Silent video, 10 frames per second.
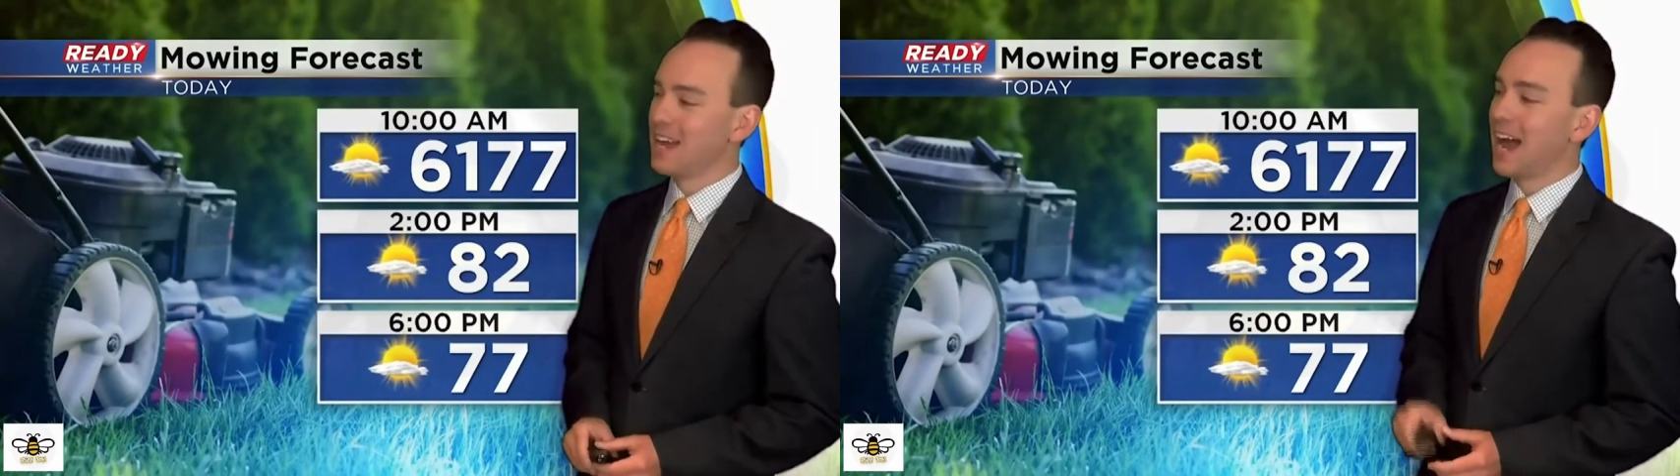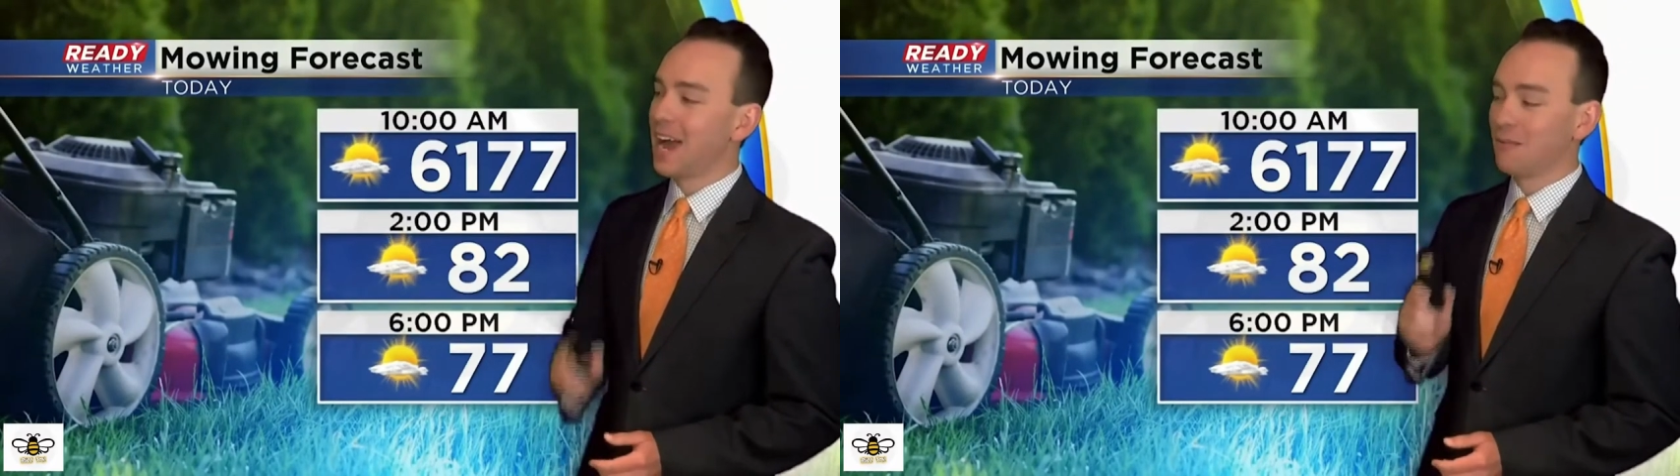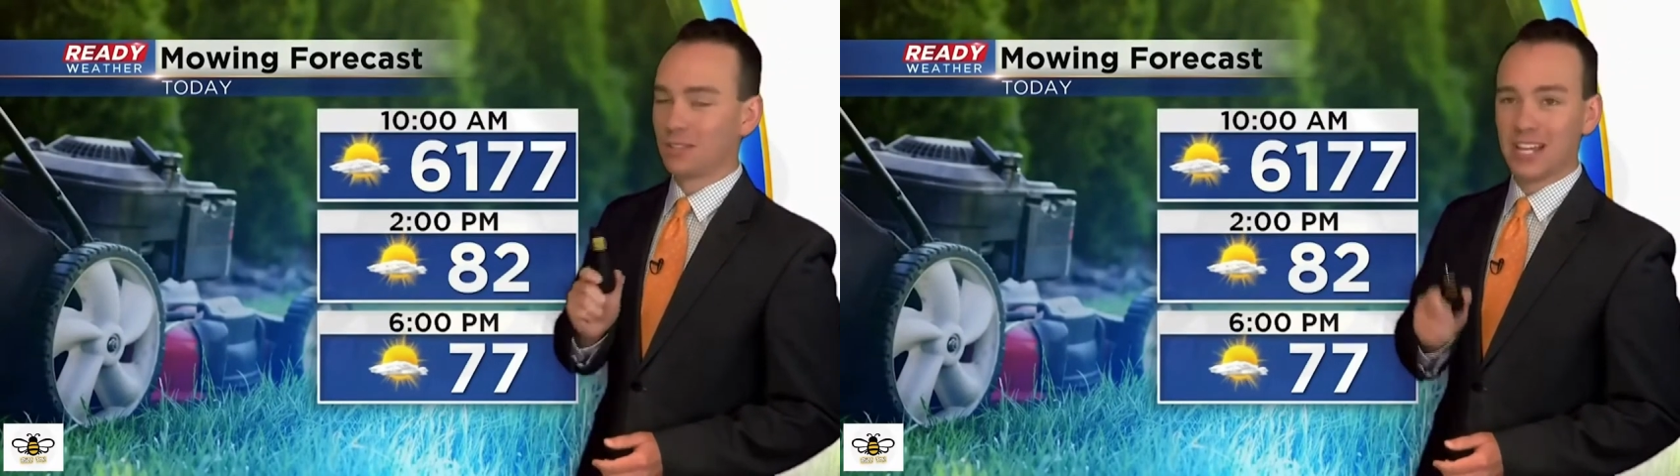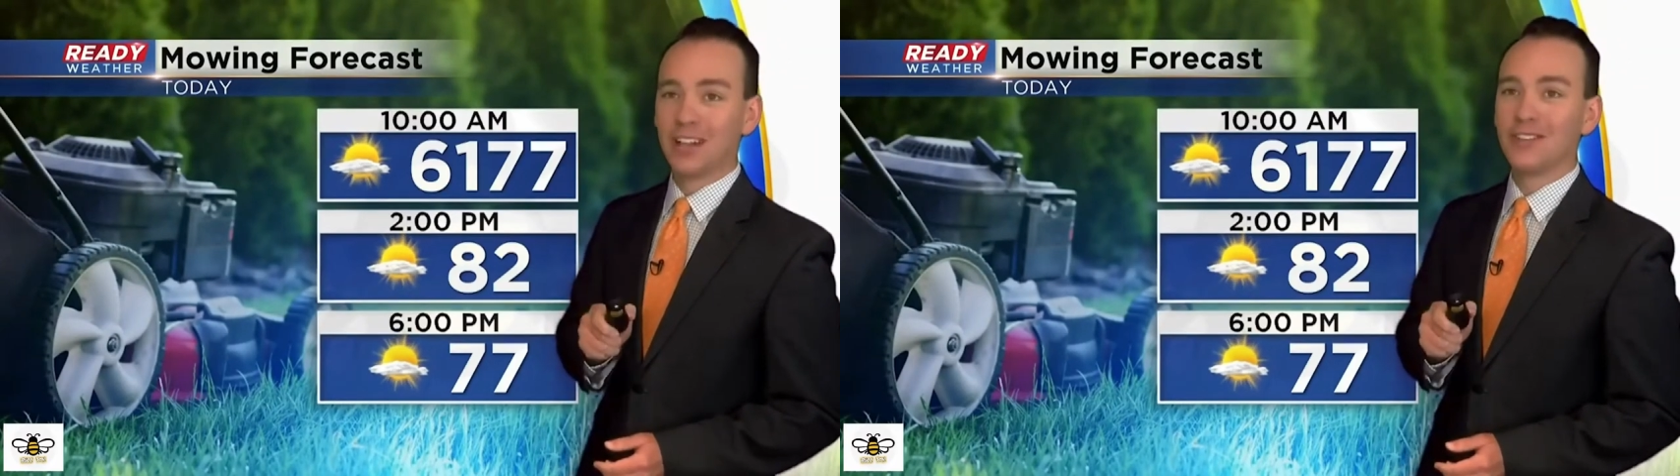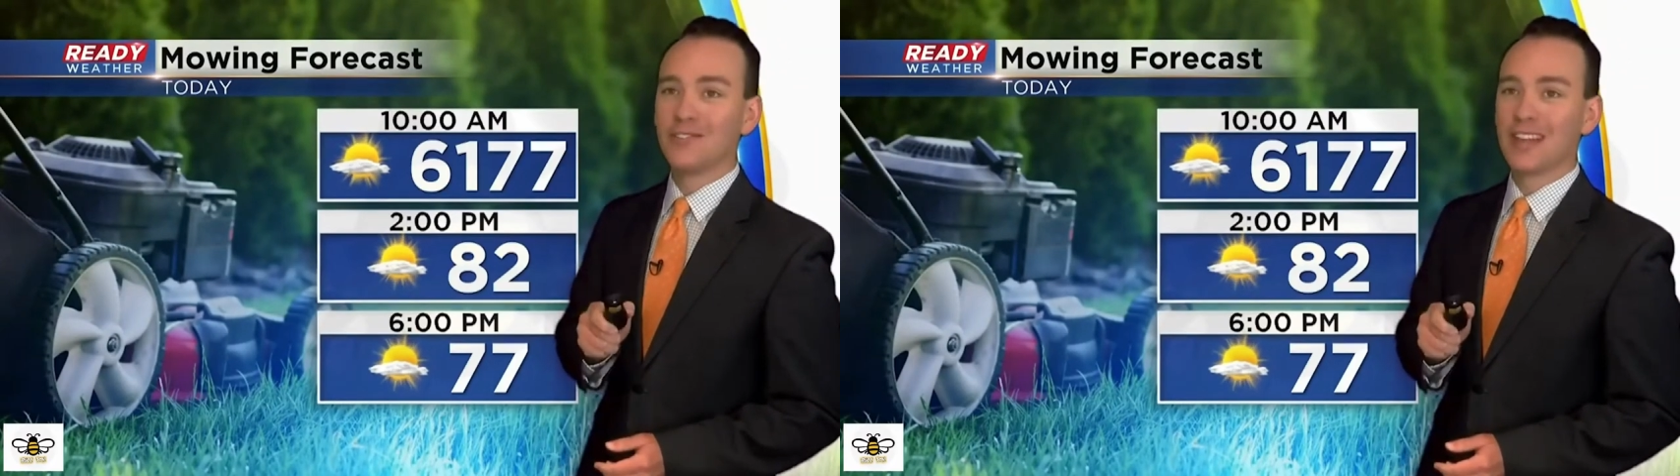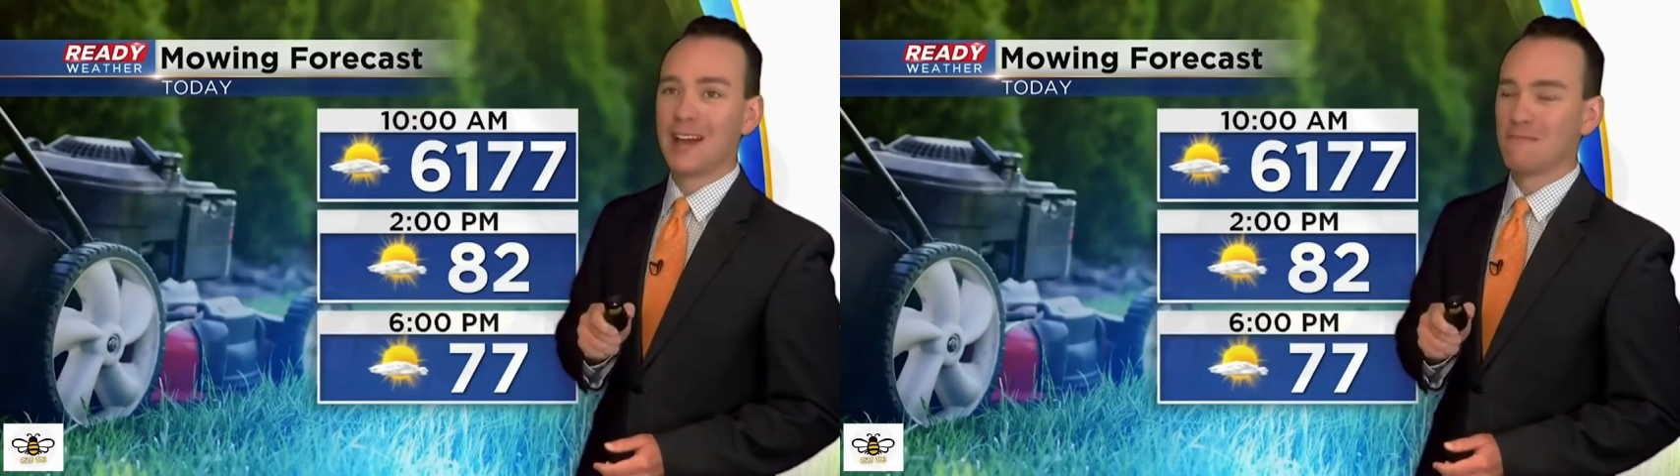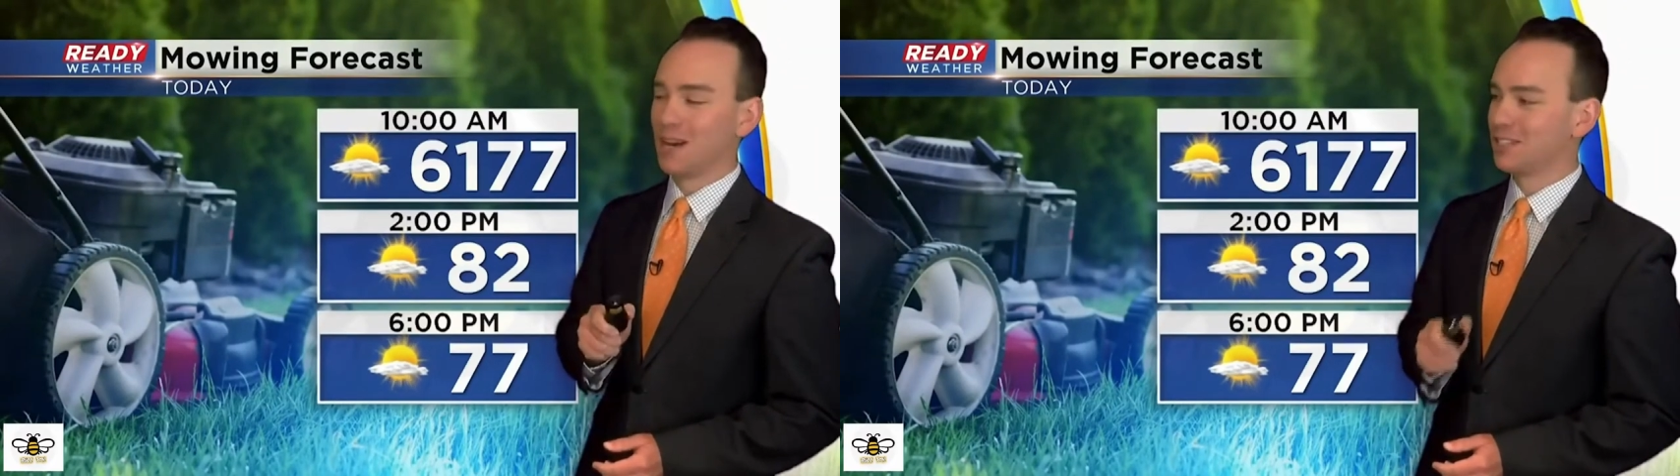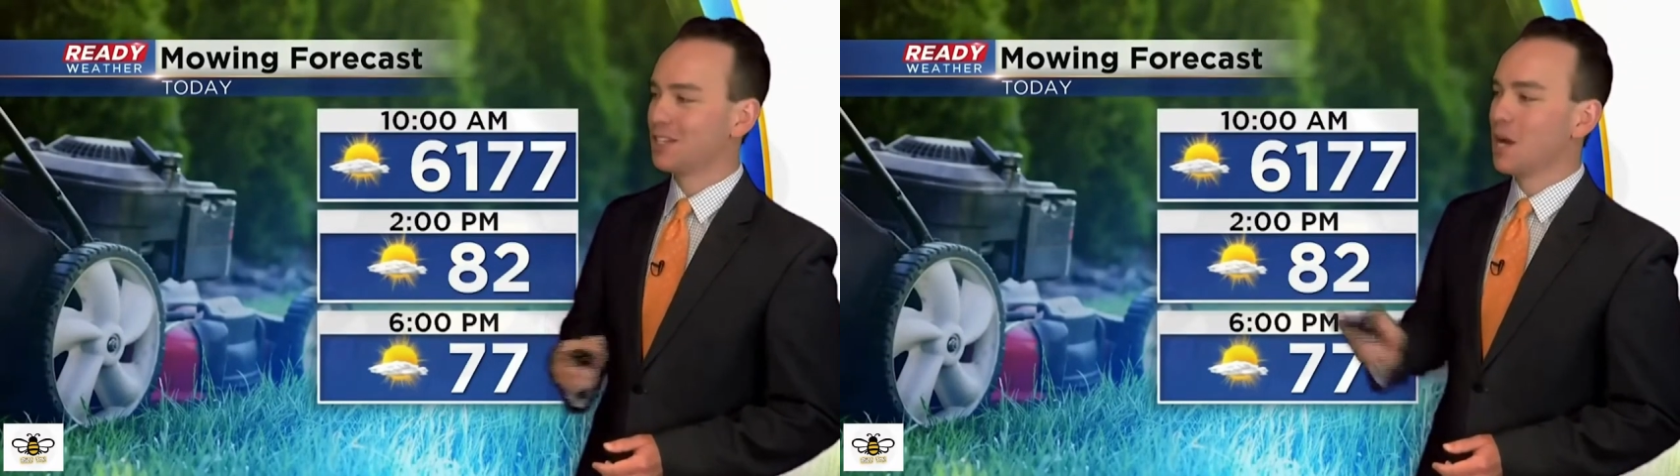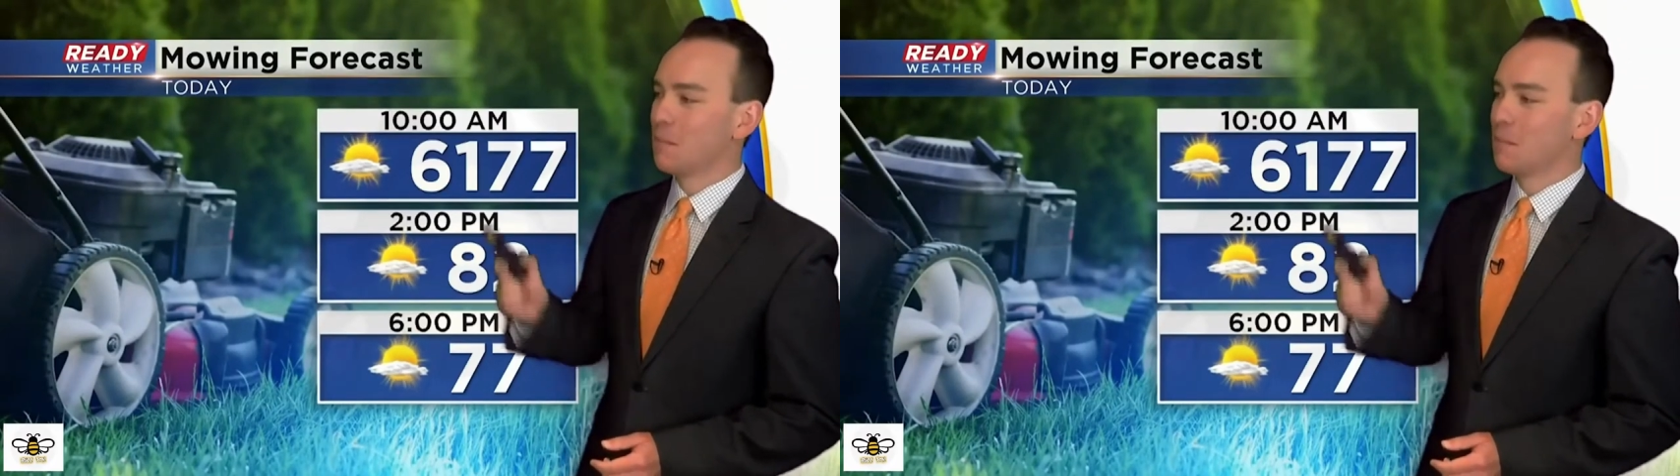I will tell you that much,